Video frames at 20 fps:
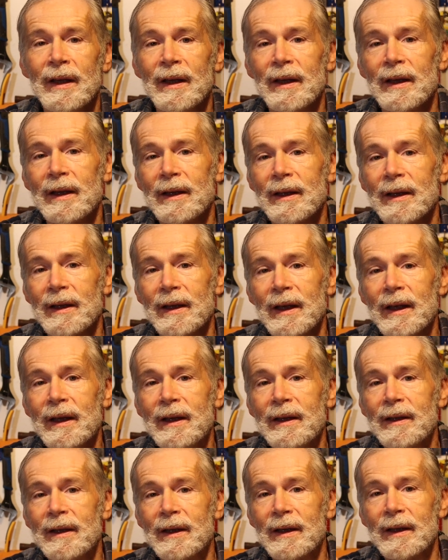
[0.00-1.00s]

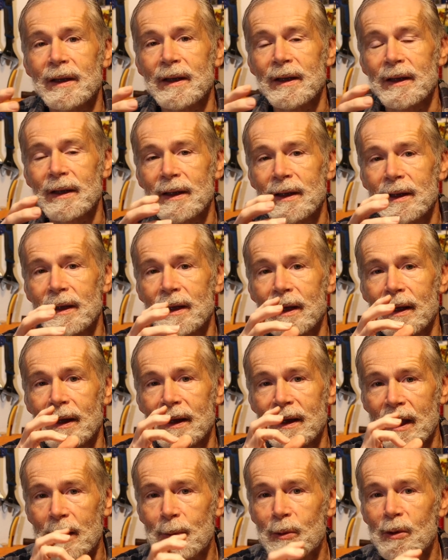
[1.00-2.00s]
in the
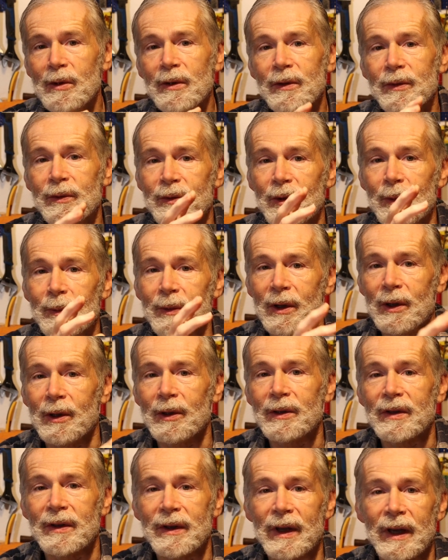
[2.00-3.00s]
cable from the
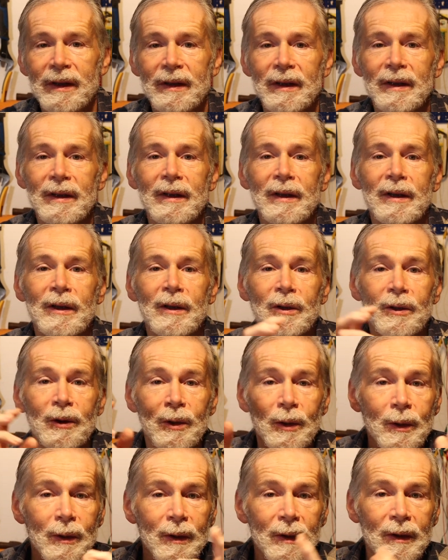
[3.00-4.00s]
alternator
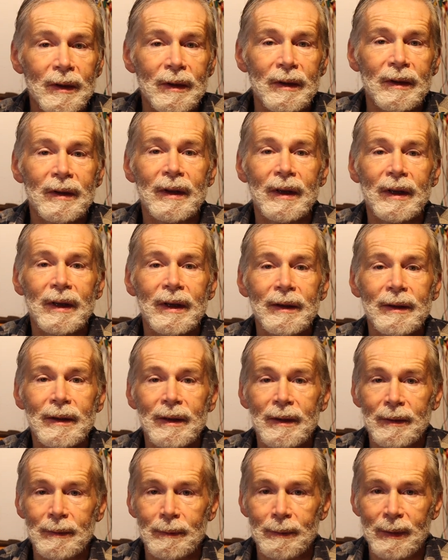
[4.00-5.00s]
to the
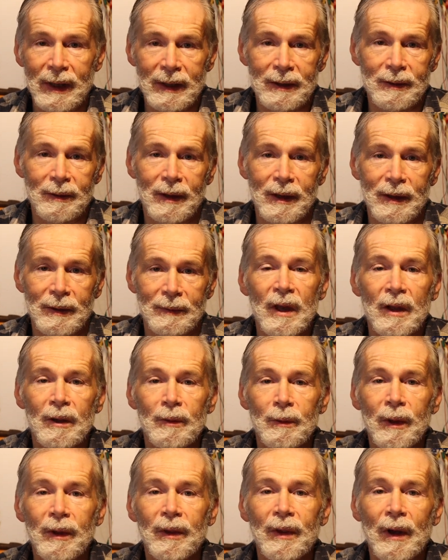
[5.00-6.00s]
battery,
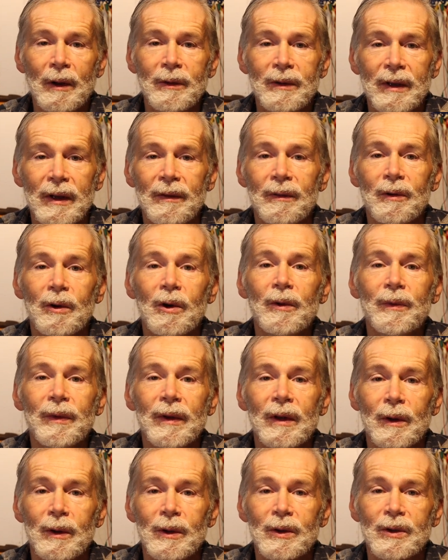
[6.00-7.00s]
without
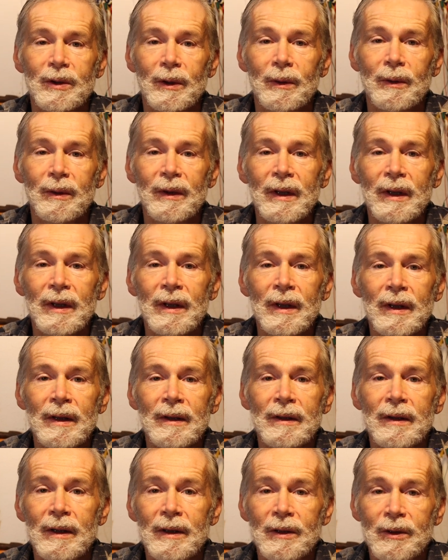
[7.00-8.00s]
involving also
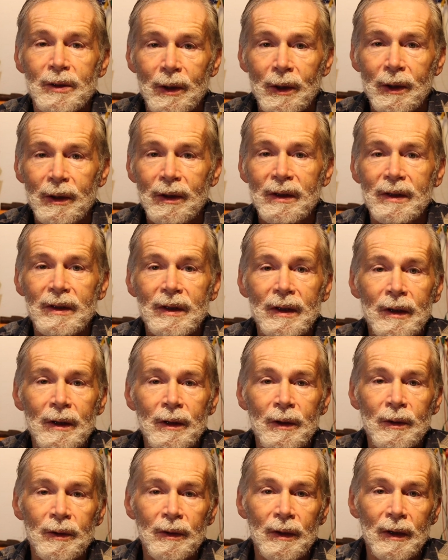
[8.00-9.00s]
the circuit
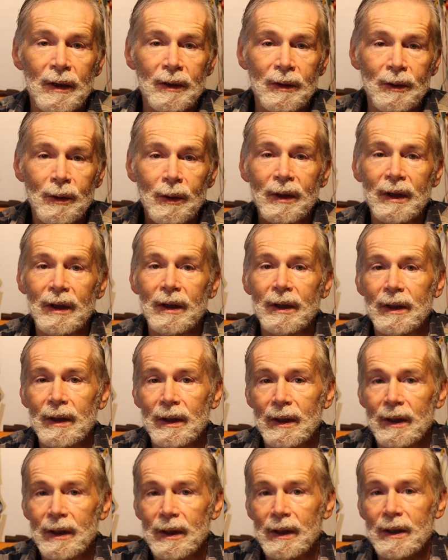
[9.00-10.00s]
to the
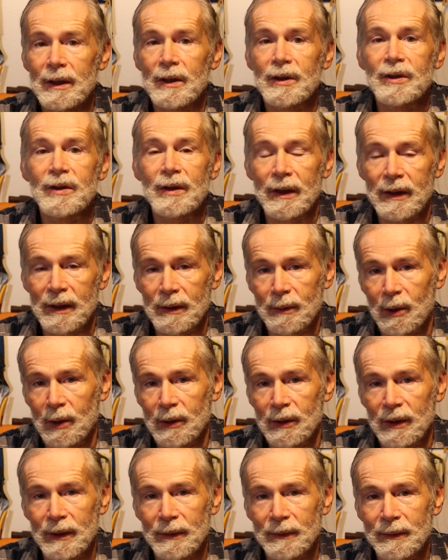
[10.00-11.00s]
starting
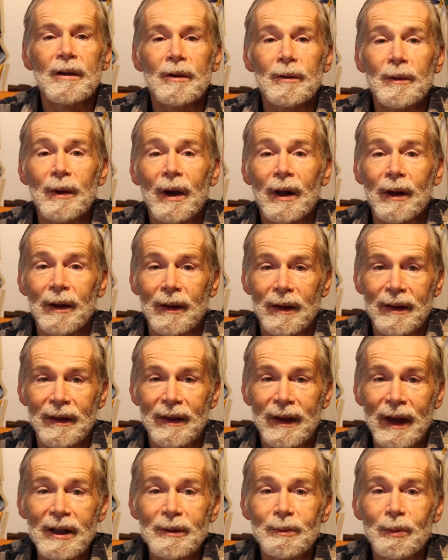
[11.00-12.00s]
motor. Well,
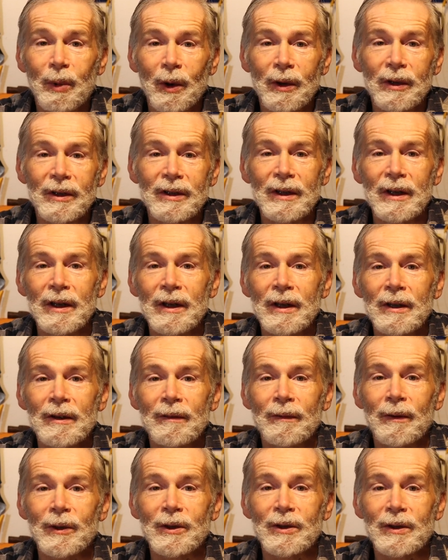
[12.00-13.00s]
that point
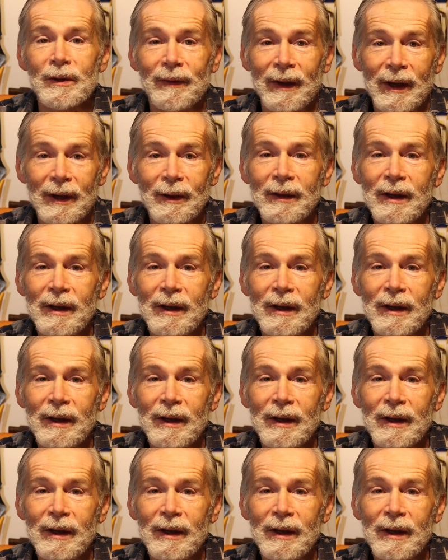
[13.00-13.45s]
was very